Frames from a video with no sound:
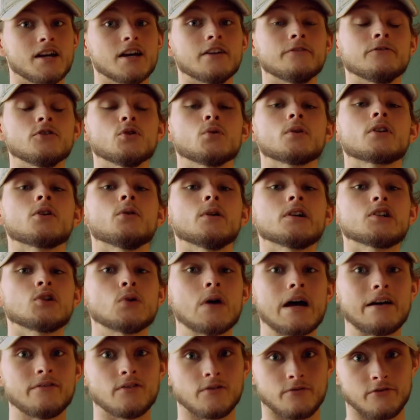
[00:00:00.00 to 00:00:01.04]
If you are going to
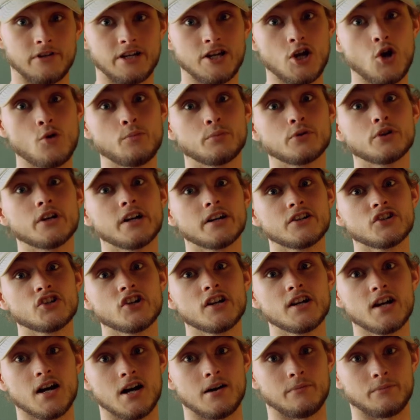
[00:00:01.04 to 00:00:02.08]
have a video
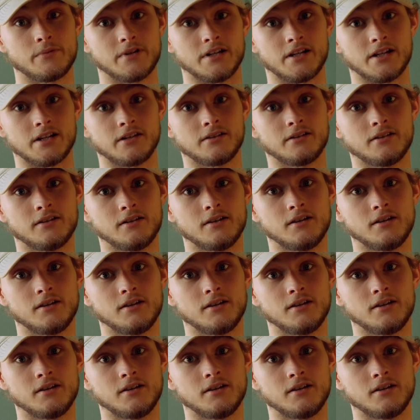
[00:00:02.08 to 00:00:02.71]
production company,